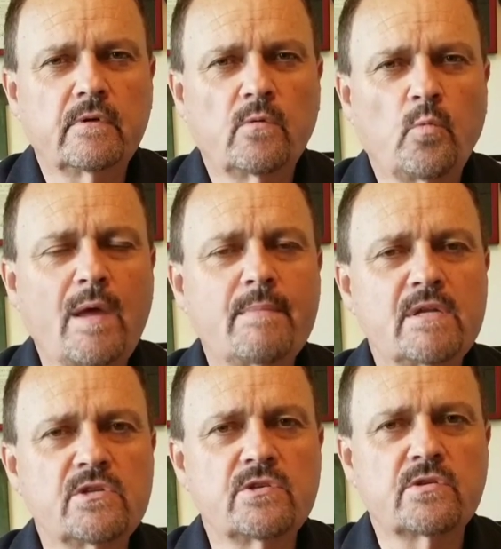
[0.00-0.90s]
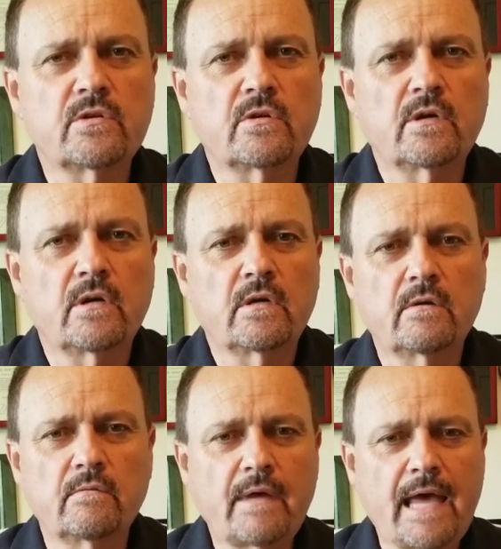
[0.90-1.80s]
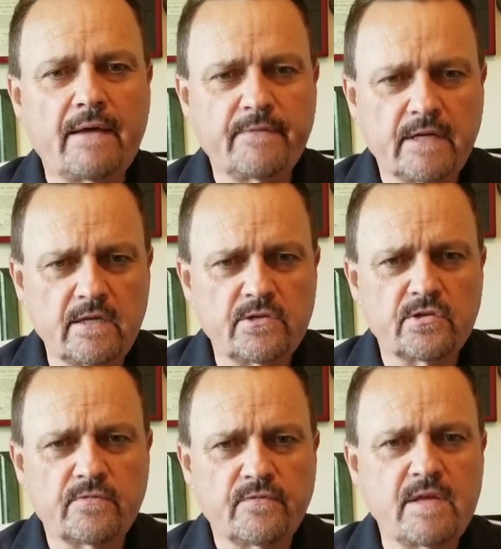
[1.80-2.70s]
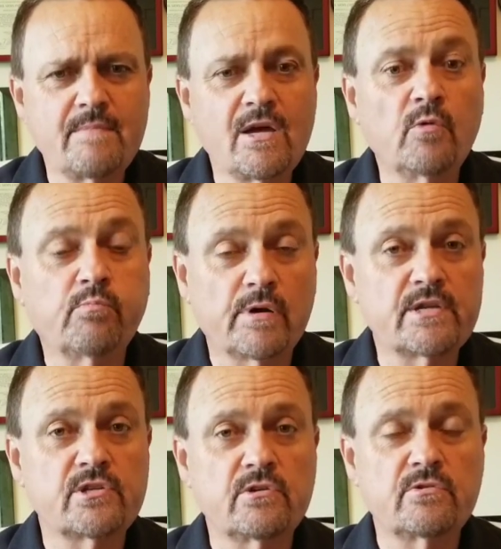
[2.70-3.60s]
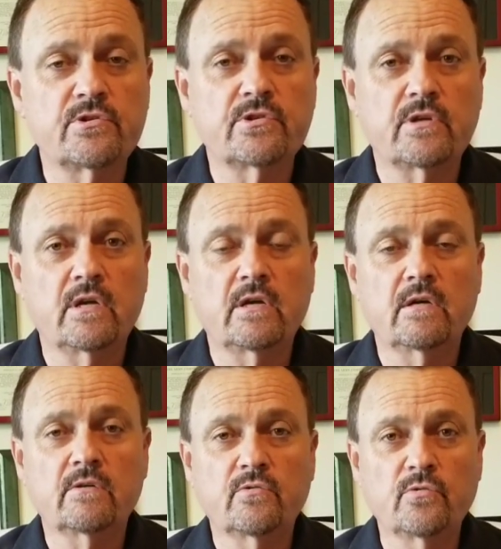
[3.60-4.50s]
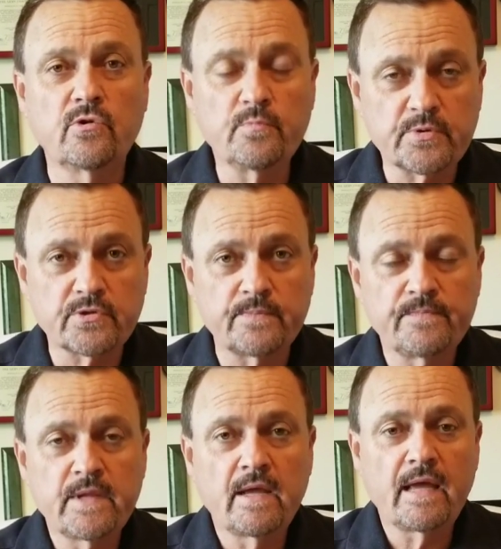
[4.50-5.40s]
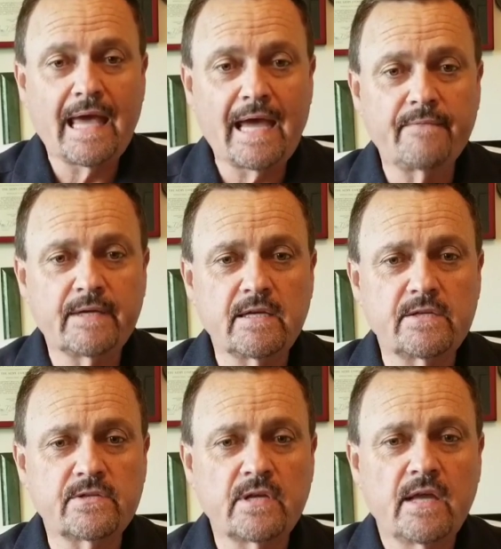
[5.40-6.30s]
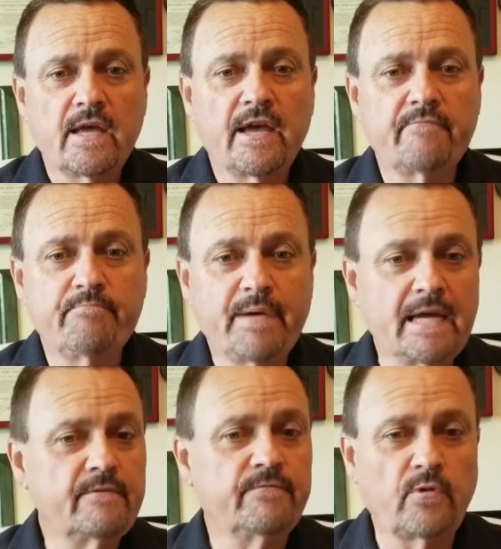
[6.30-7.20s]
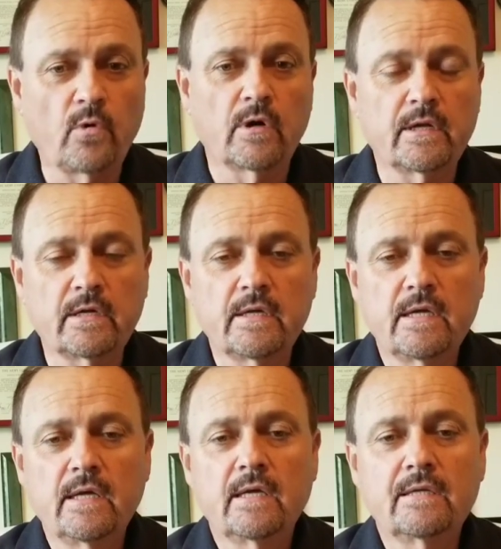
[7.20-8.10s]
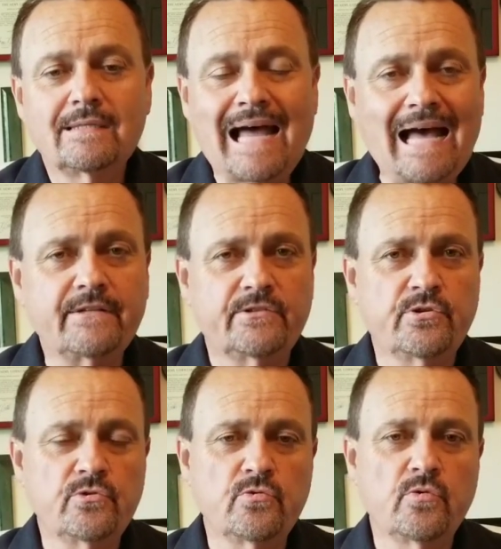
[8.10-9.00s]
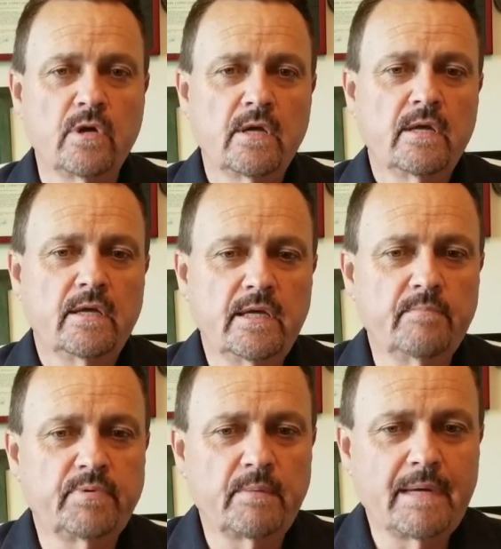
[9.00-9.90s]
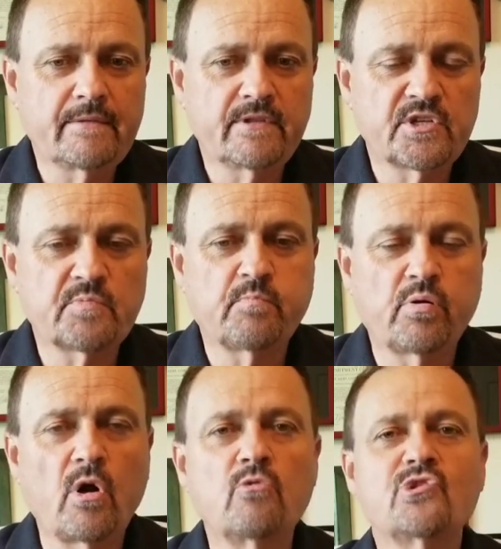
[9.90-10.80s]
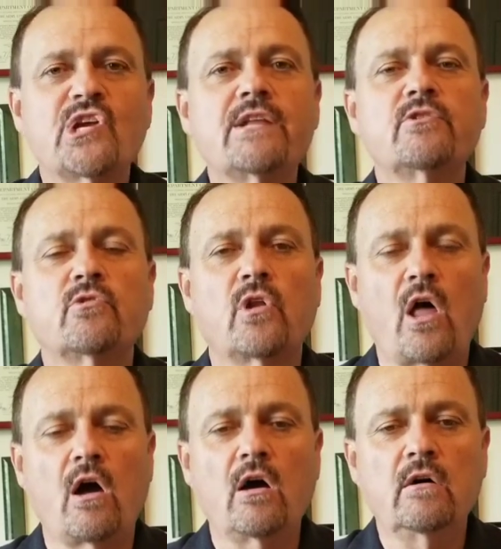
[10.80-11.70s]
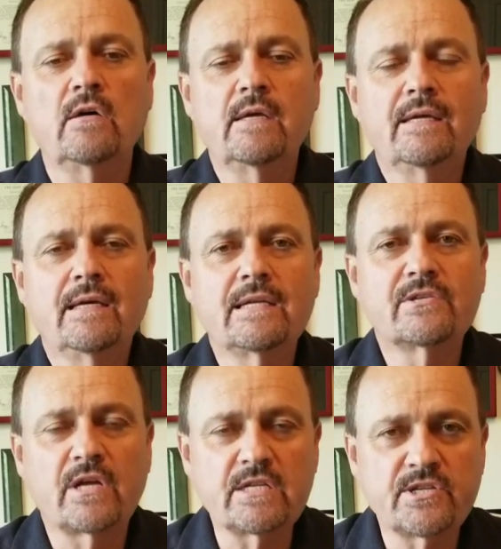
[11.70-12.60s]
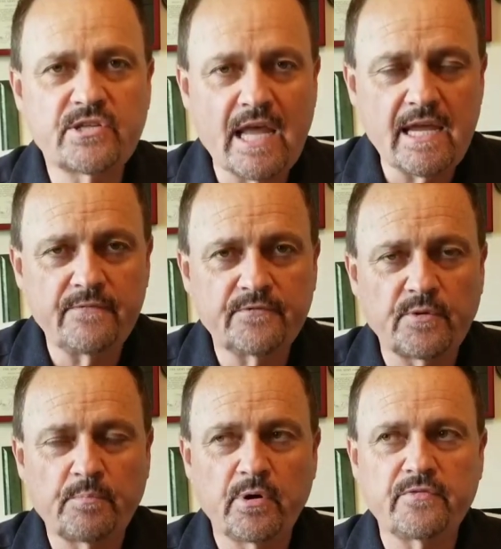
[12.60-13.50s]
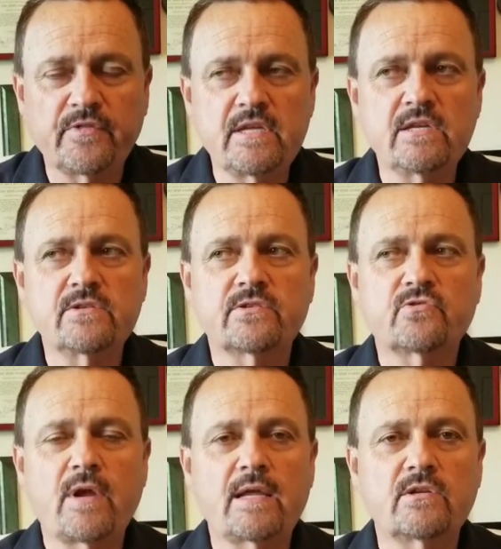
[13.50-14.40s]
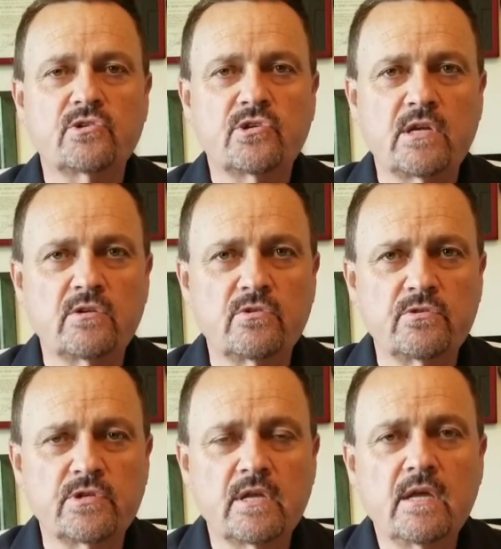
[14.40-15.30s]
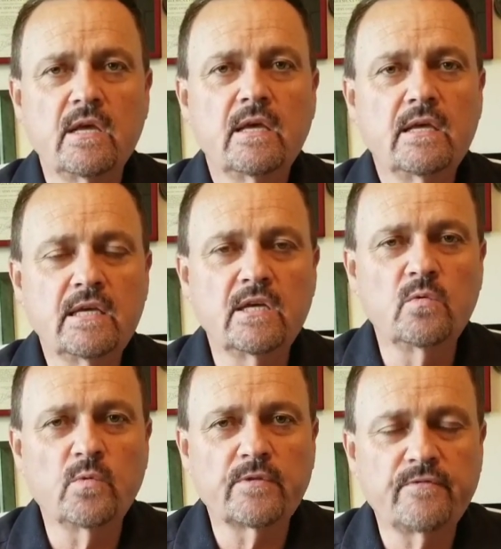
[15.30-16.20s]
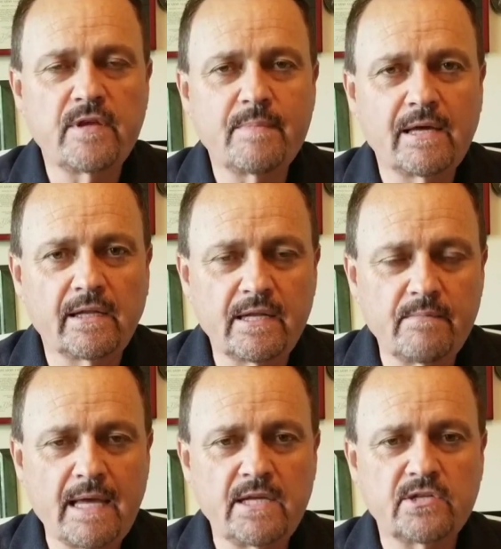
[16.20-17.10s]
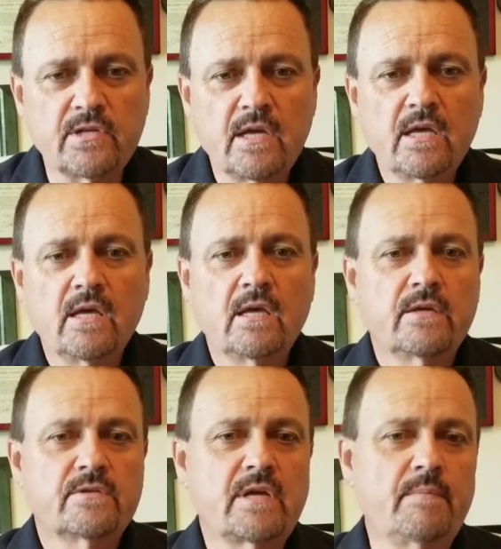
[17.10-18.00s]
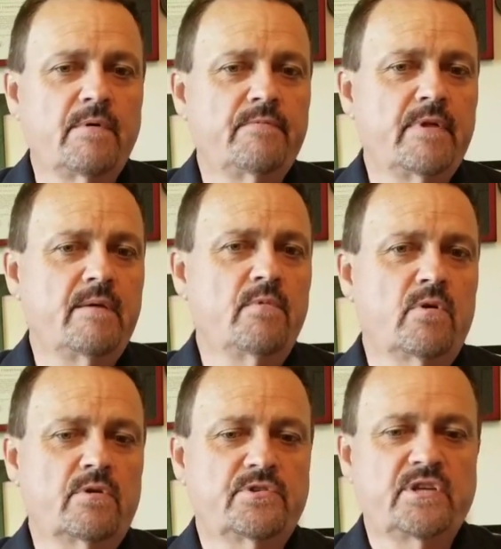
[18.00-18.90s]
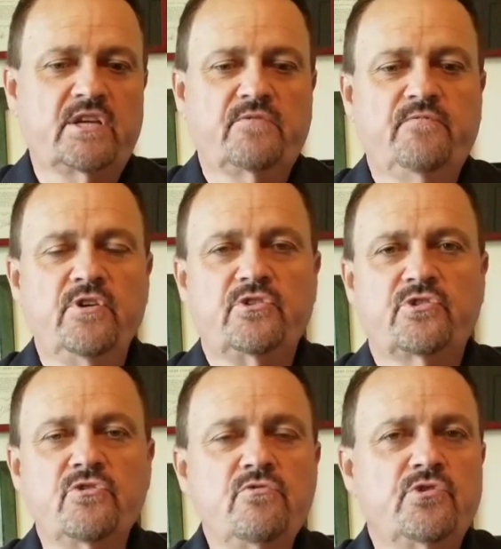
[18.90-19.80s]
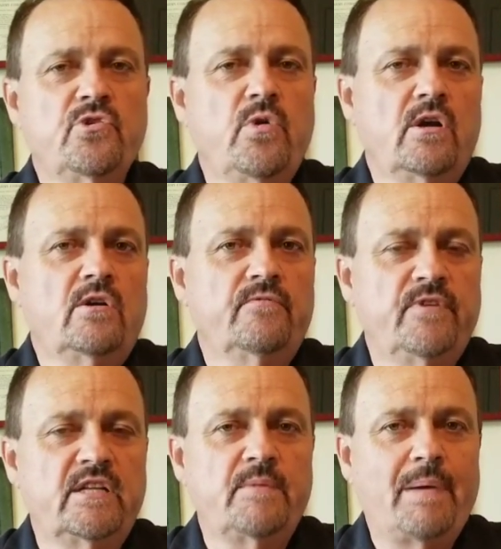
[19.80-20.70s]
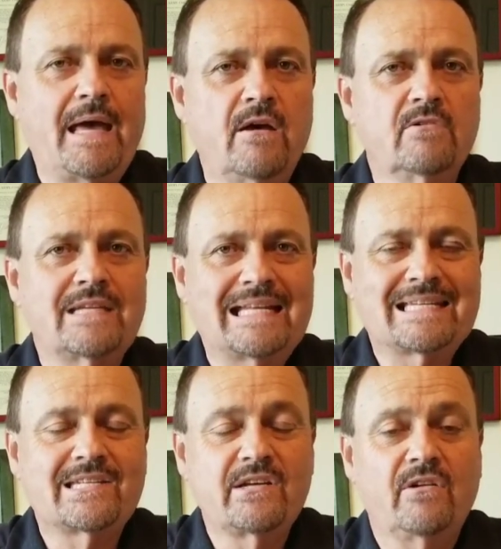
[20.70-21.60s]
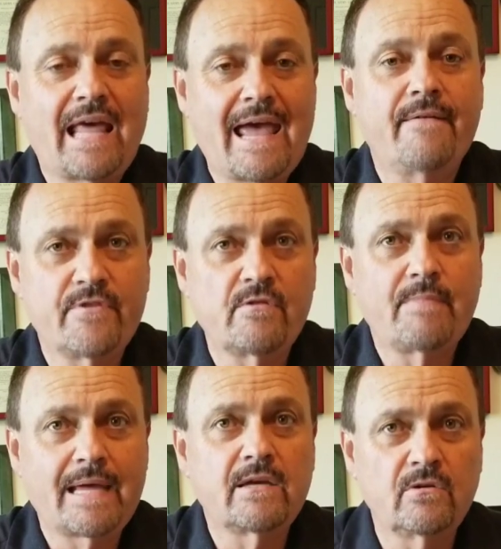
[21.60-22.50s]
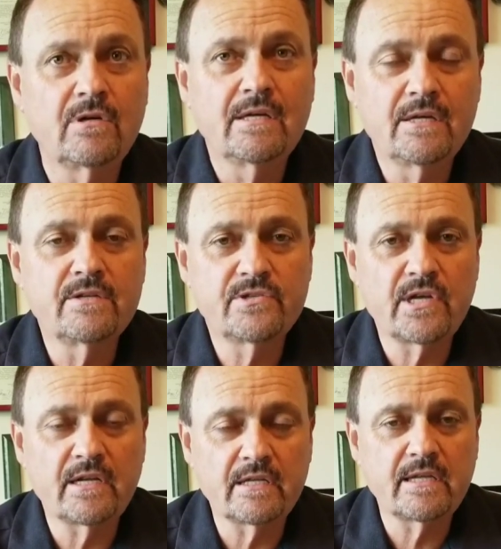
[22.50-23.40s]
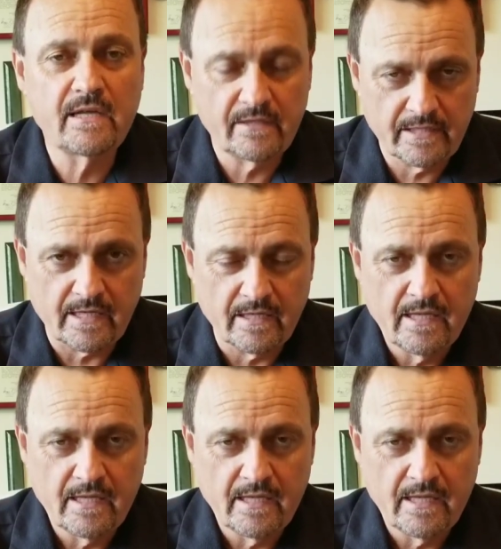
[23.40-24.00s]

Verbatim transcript: women's uh, advocates, female prisoners uh, groups, advocates have begged Florida not to implement this pro-gender law. It is unsafe to put these transgenders in with female inmates. Some of them are six foot two, two hundred fifty pounds, and still have their male genitalia.